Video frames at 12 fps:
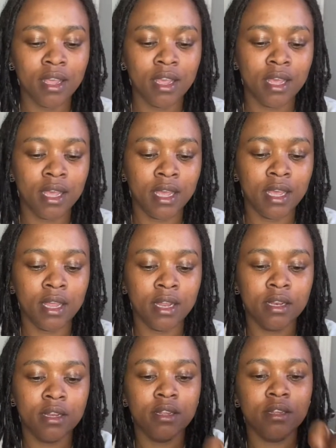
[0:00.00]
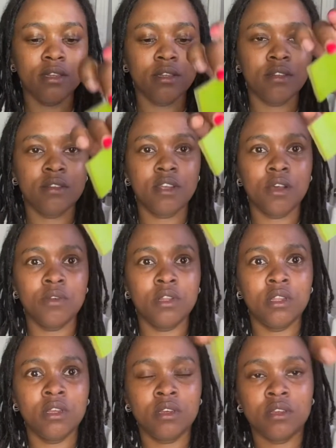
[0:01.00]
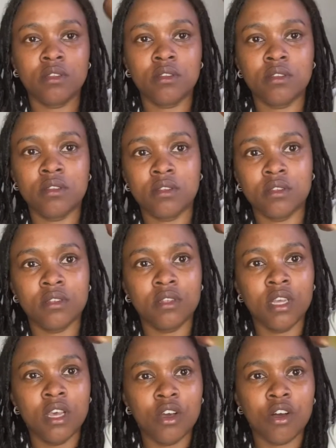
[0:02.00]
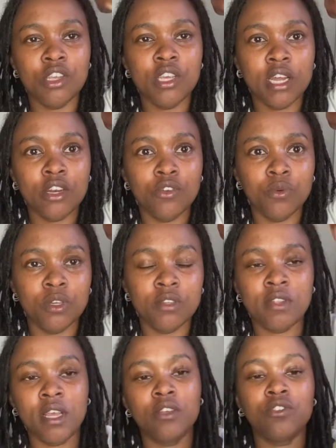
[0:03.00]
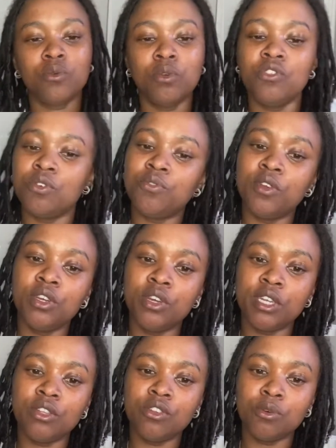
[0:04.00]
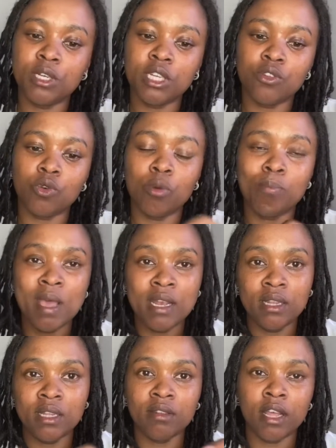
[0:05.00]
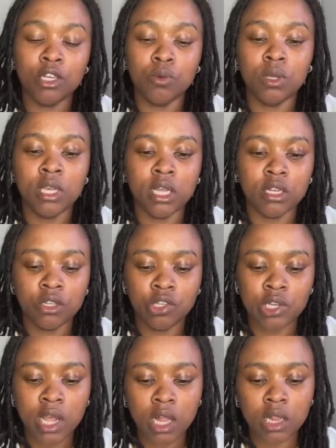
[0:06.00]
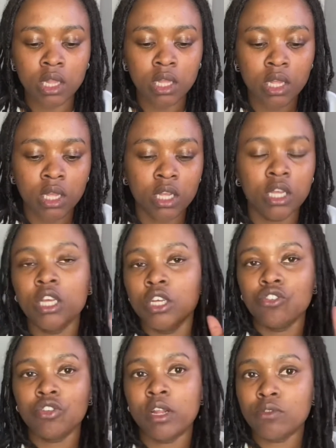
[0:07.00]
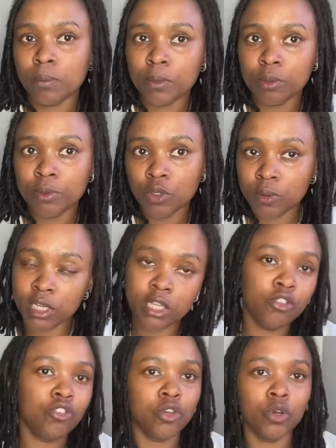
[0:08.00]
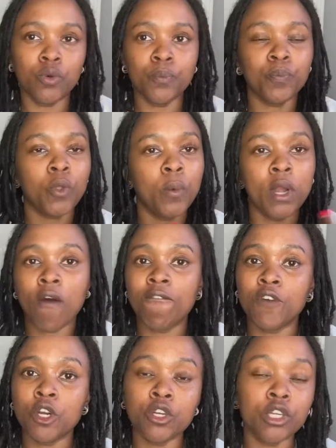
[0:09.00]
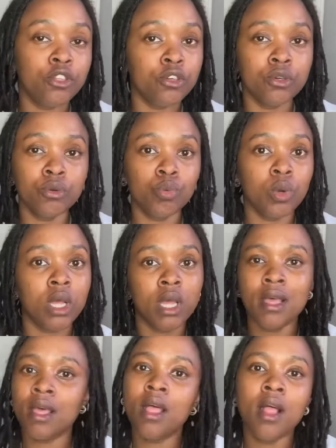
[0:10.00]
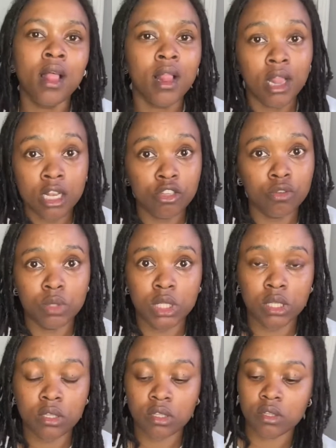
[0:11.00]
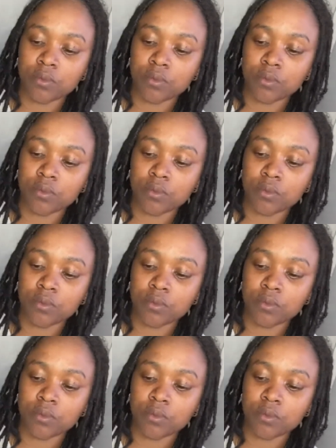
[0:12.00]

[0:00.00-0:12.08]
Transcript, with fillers: and this is how it looks. All you gotta do is like squeeze your finger into it or bend it and you will get the gel. So that's what I'm gonna be doing. So without further ado, let's do this.